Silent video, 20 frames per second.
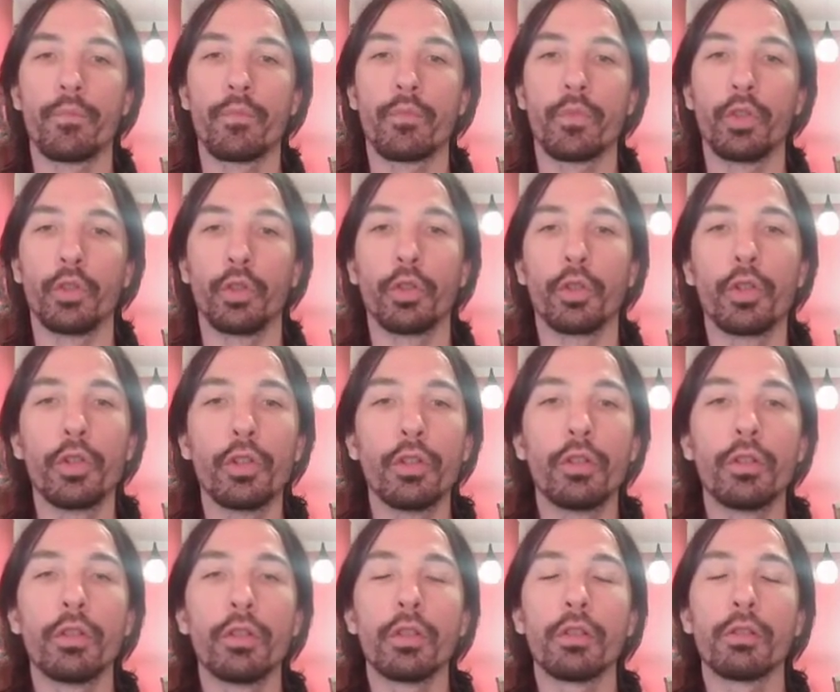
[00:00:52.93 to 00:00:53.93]
The
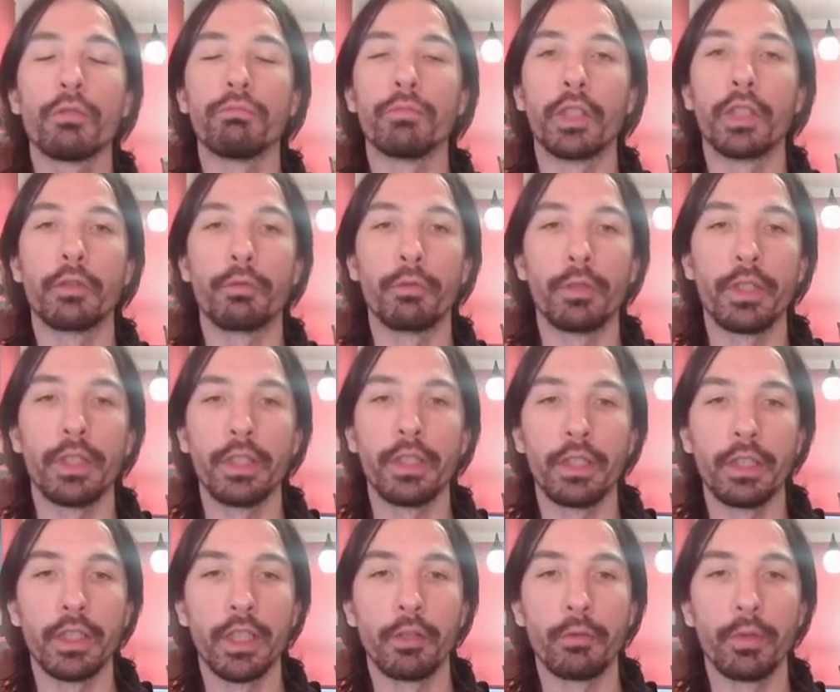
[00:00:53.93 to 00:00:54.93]
goal that
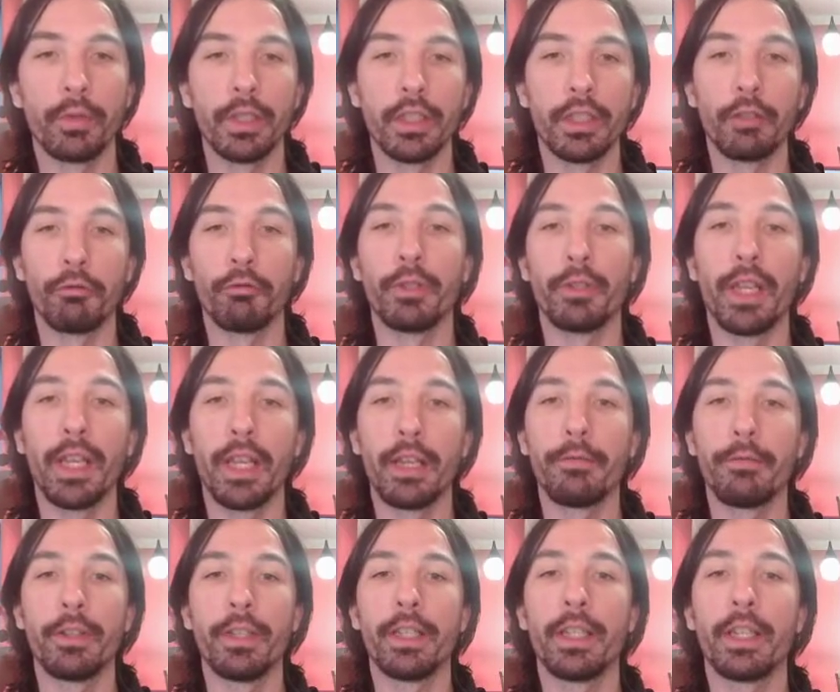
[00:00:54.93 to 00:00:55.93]
we have
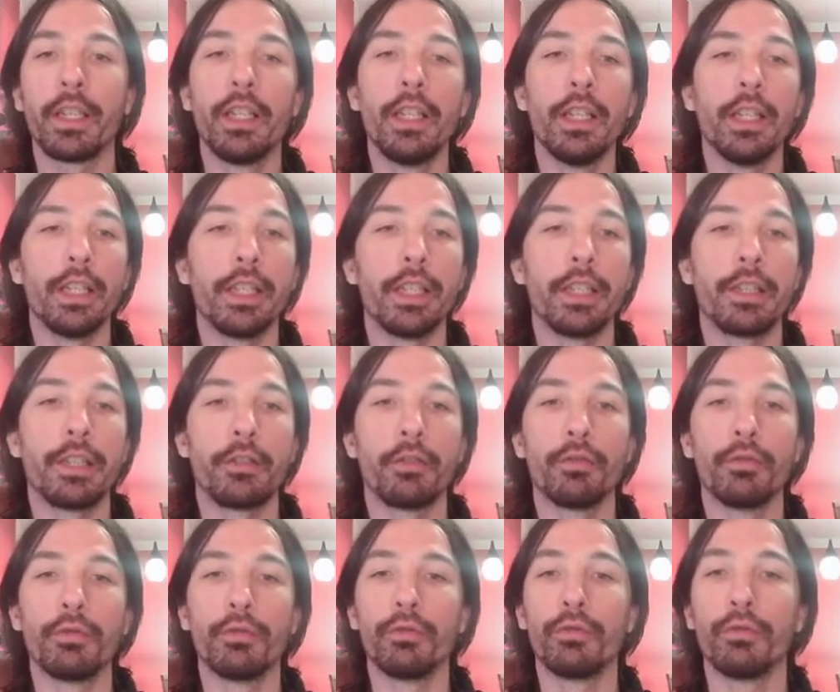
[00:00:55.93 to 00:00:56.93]
here is
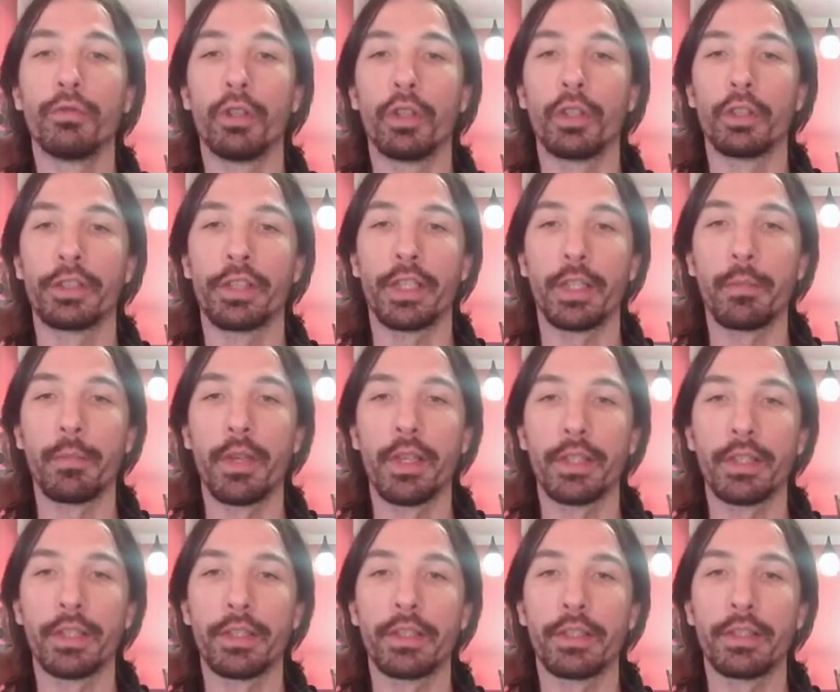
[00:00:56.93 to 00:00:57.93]
to
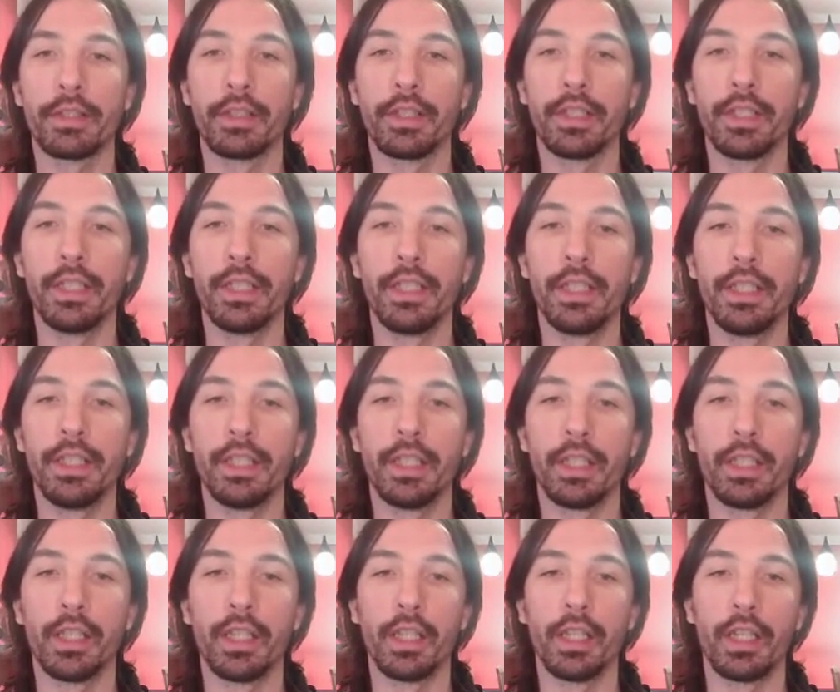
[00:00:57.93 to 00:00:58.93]
segment the
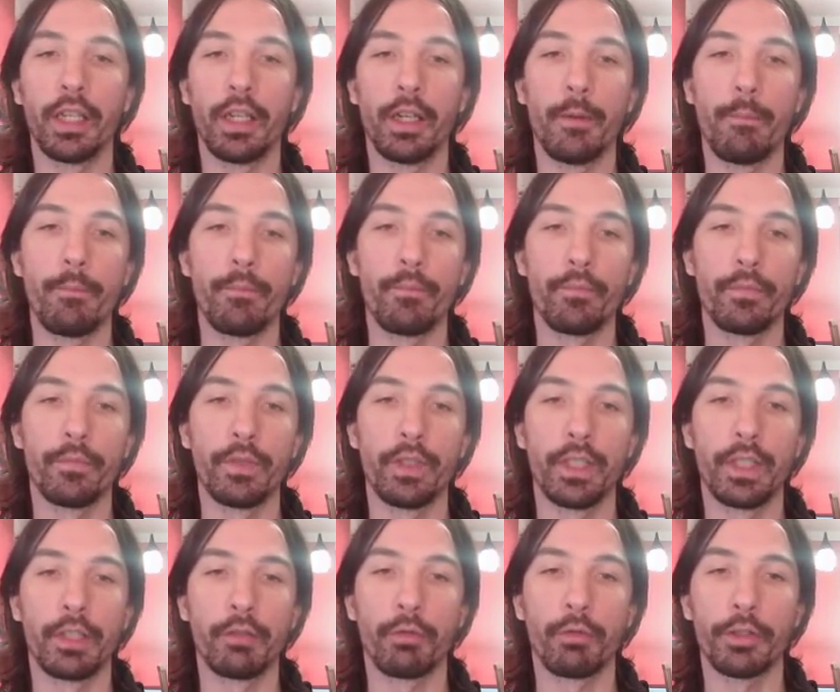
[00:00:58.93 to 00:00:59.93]

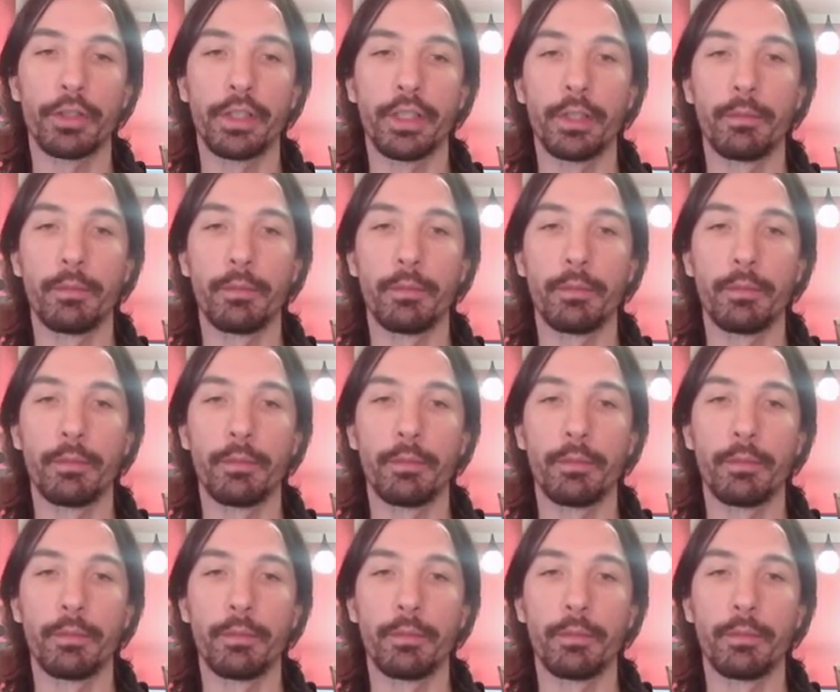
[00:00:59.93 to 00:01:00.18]
crossing